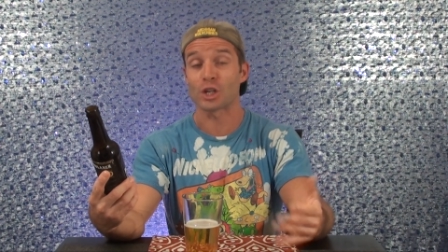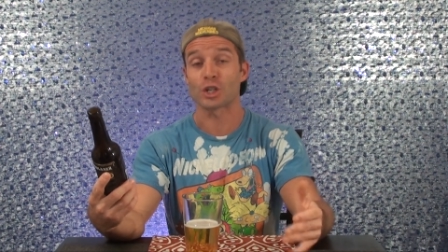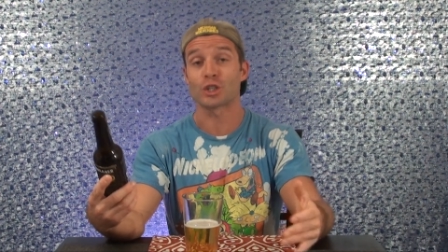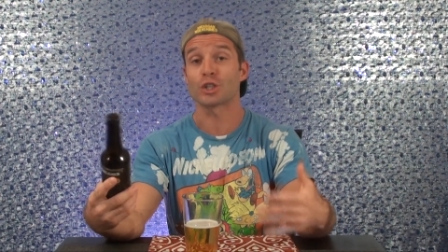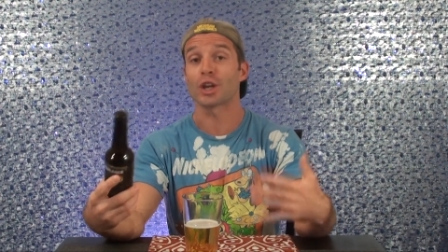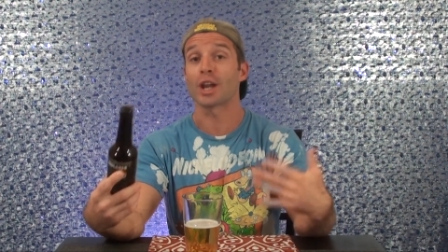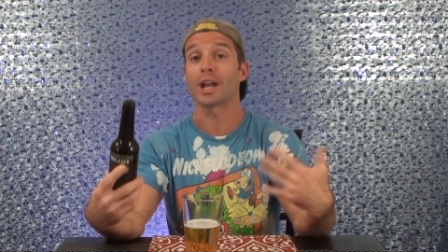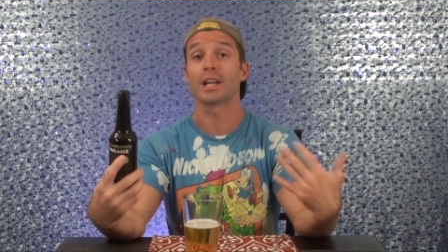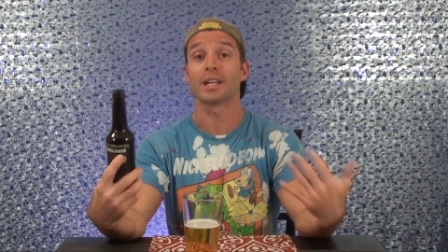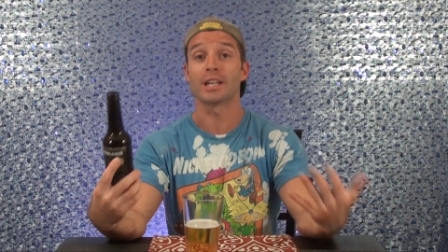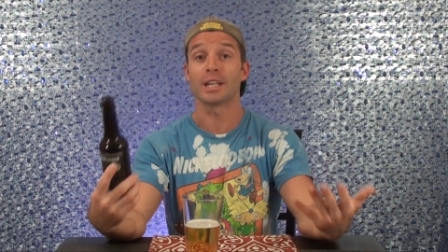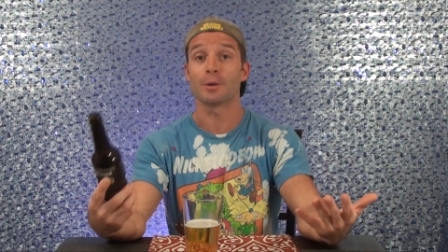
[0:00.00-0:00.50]
a
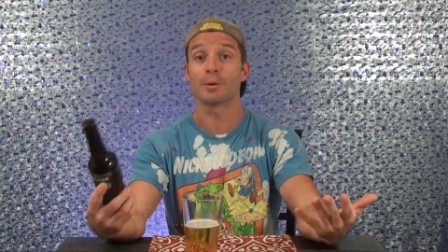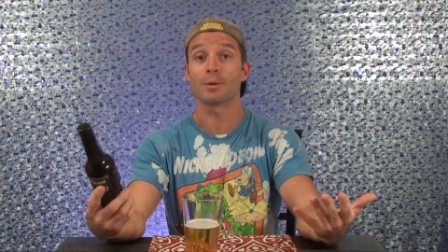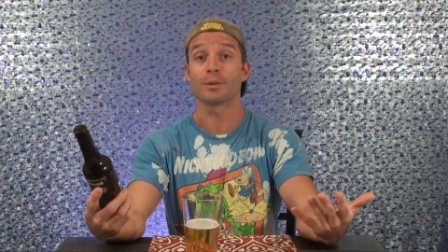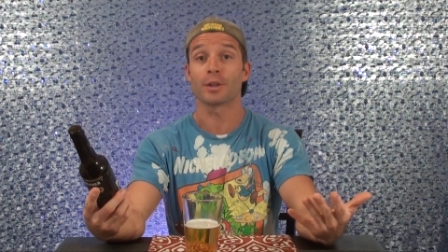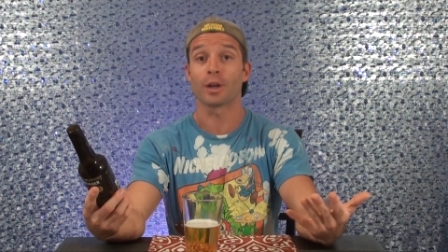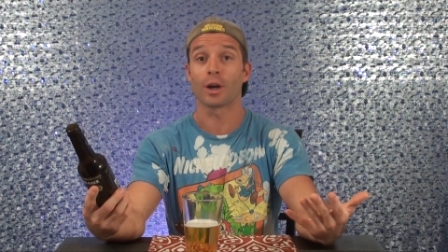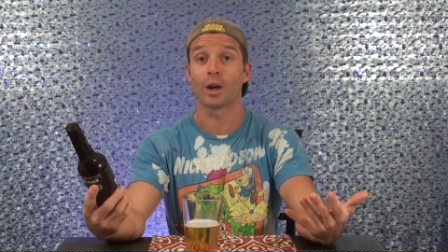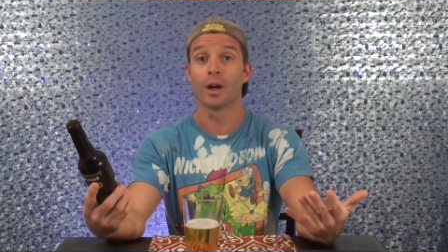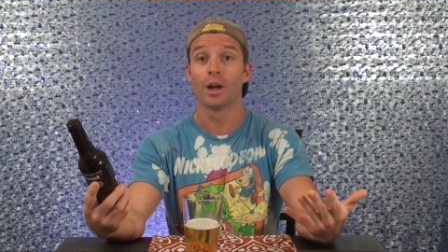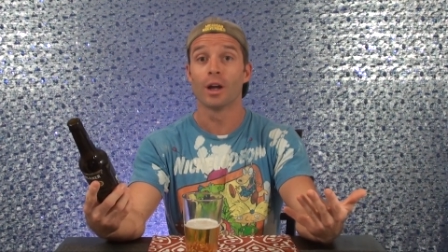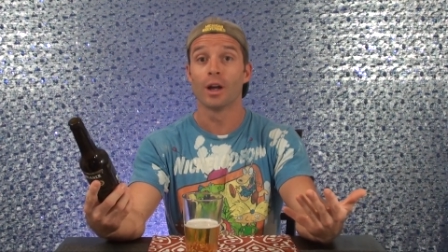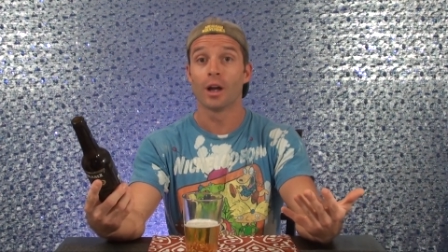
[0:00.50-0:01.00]
shandy with
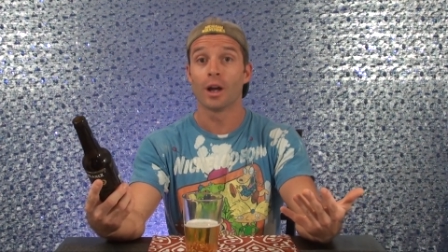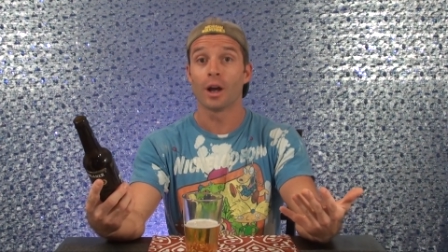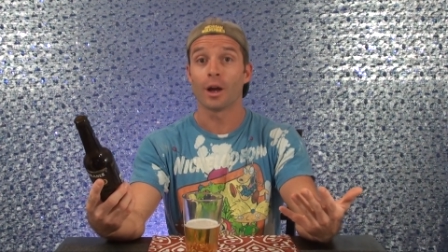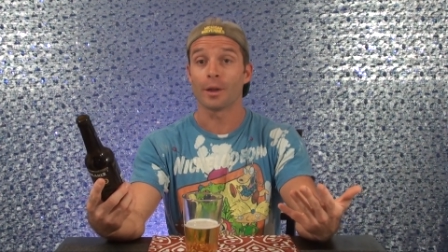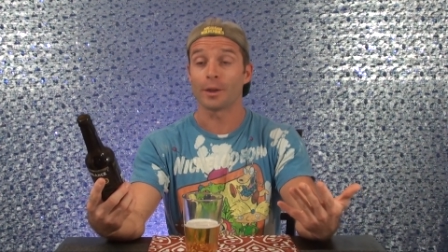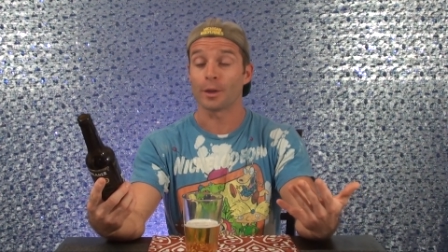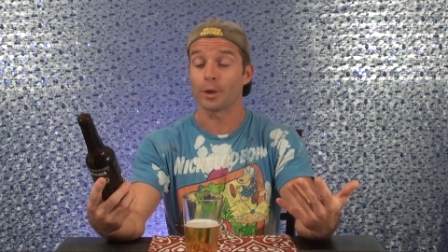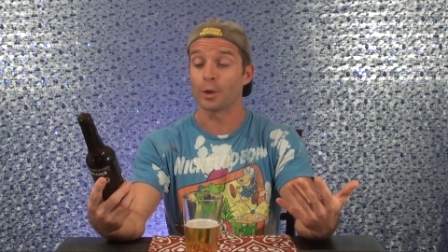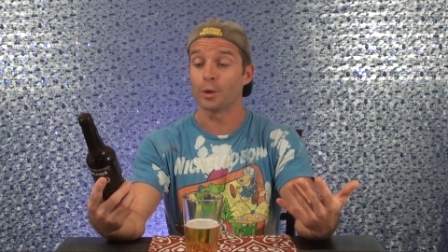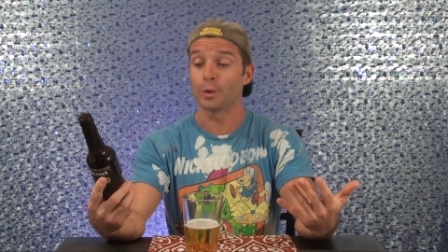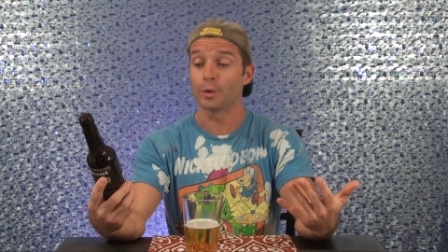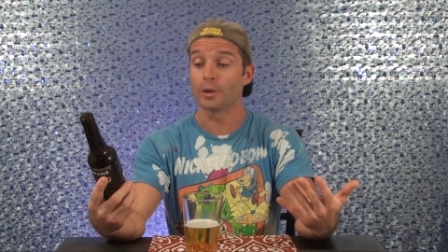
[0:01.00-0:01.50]
a
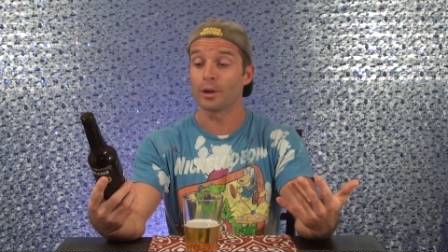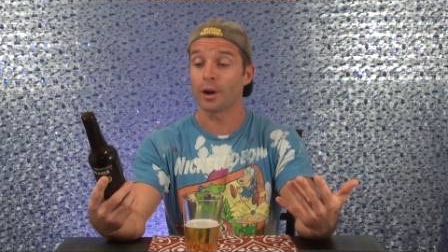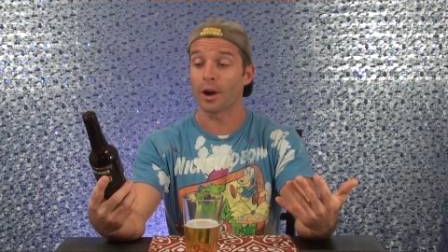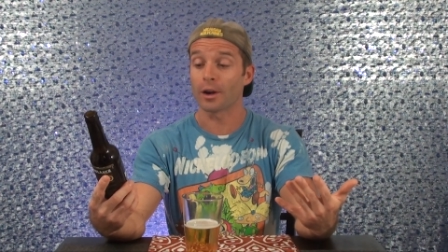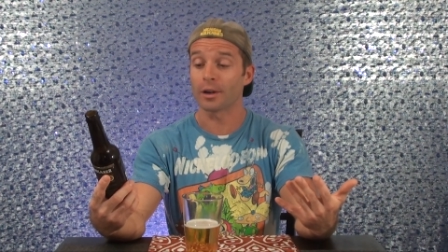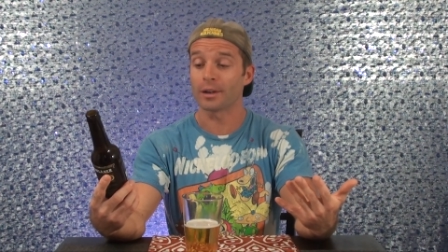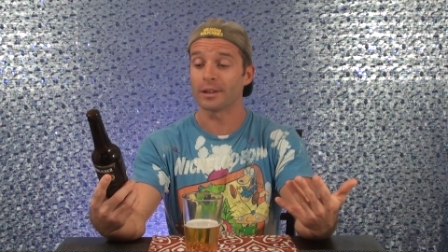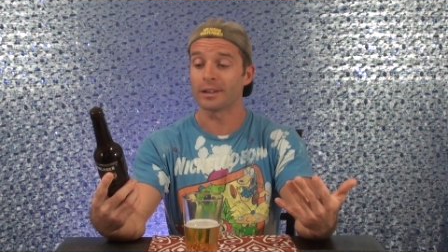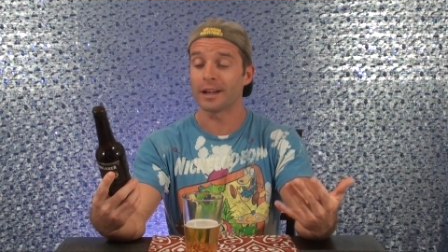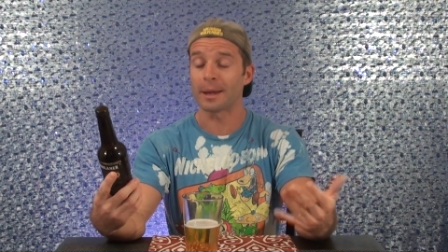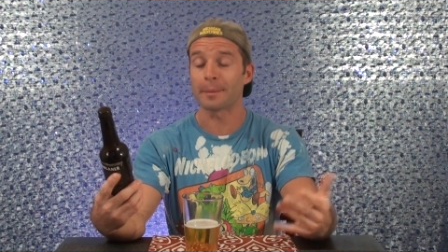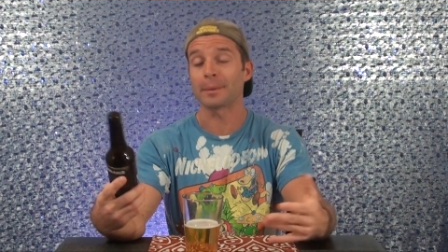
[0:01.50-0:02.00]
Who Garden.